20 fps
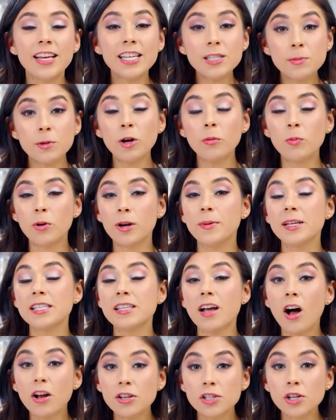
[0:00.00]
This meal prep
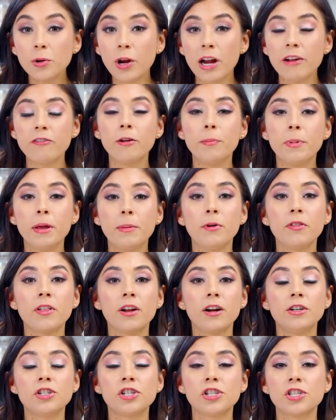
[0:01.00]
is also great for people
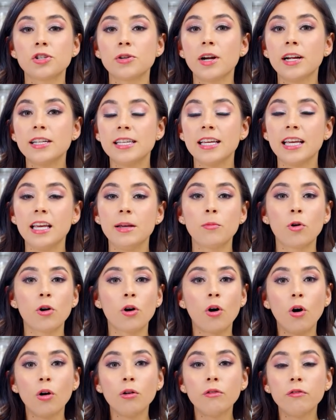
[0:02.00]
that are just trying to eat more
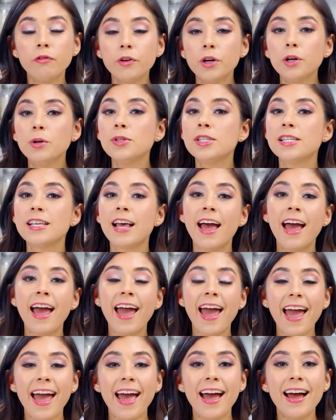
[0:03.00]
whole foods
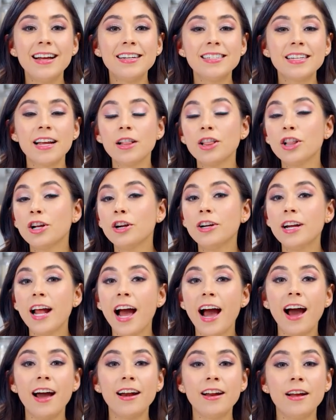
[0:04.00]
and learn
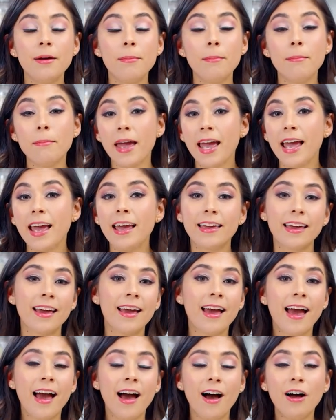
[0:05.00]
how to make
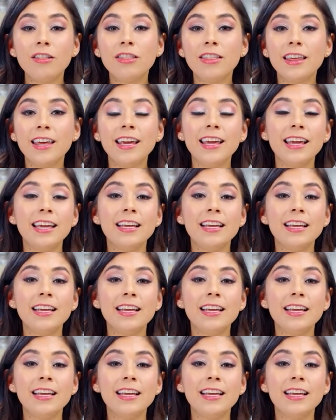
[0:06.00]
healthy,